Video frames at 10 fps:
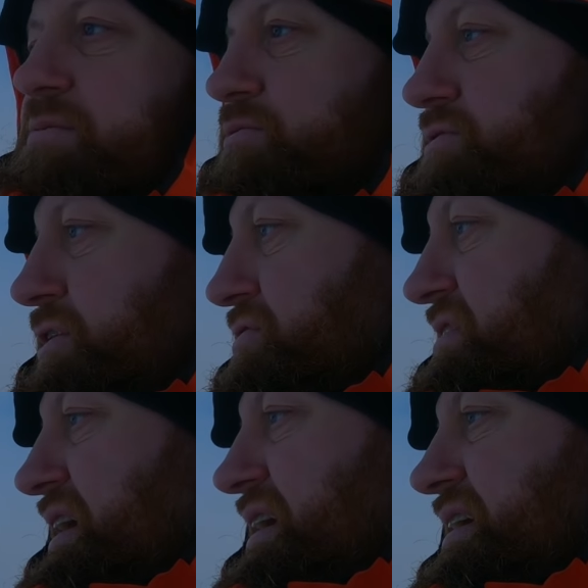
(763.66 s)
time I was down
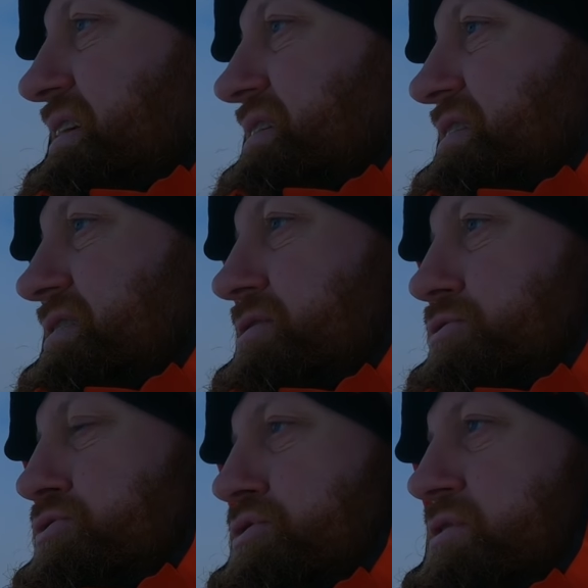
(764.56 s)
in that area
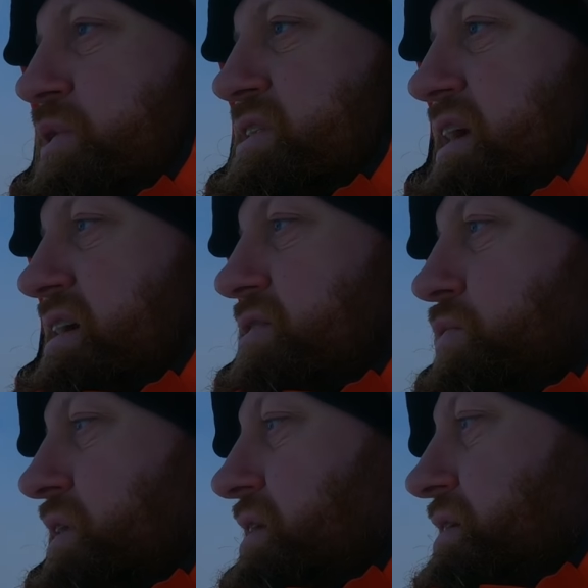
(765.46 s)
was during the West Highland
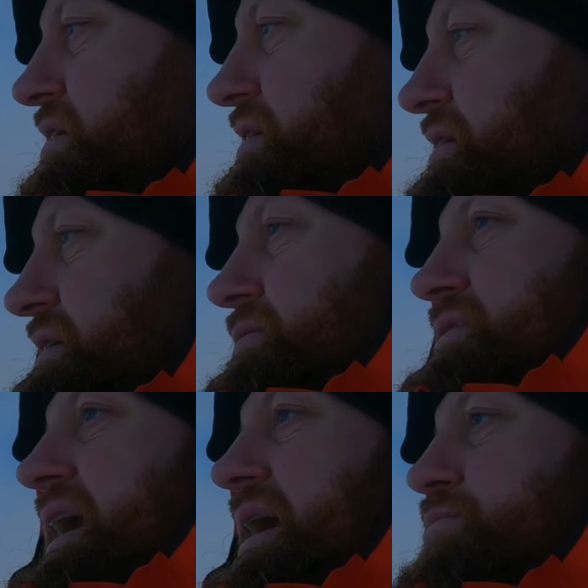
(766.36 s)
Way, and it
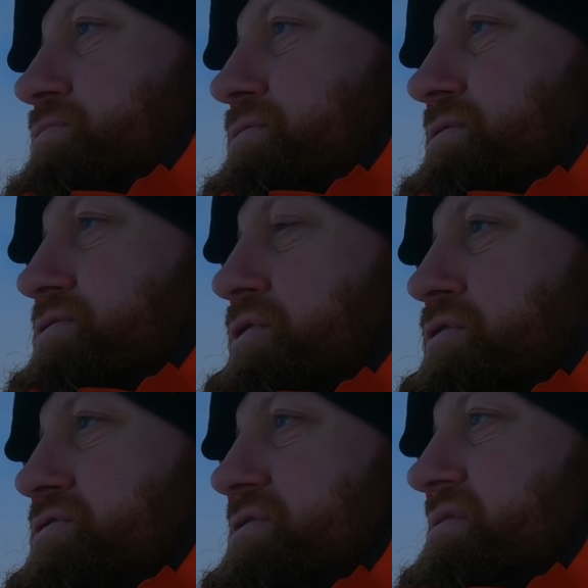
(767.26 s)
was absolutely
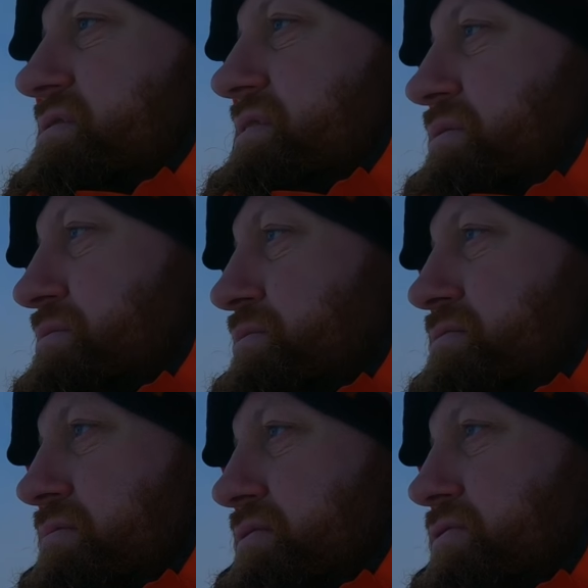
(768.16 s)
scorching. That was about,
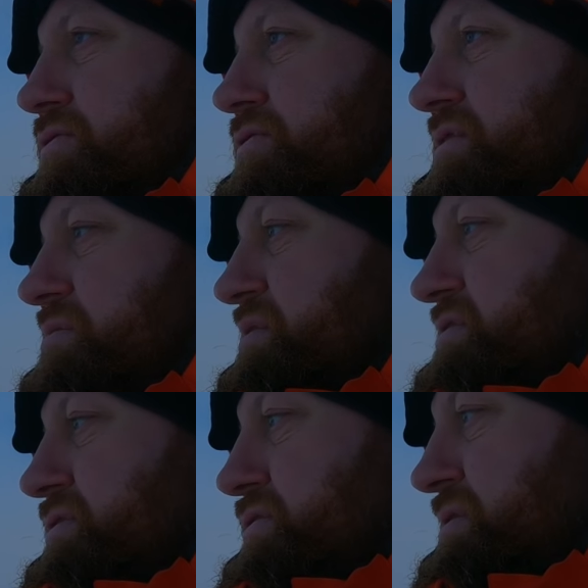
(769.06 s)
what, 2-3
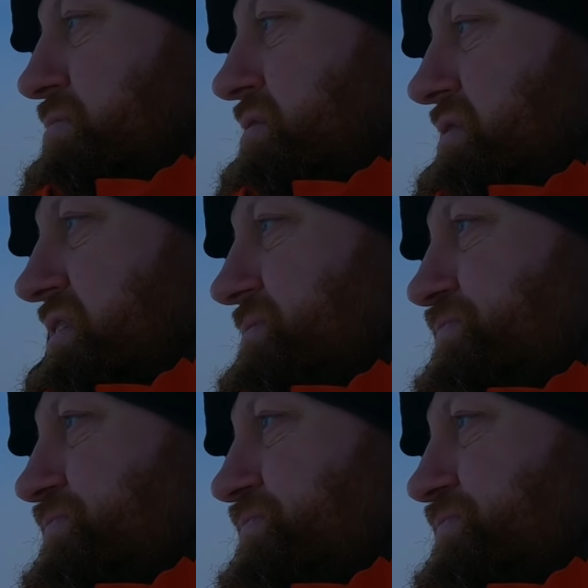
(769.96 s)
months ago, something like that.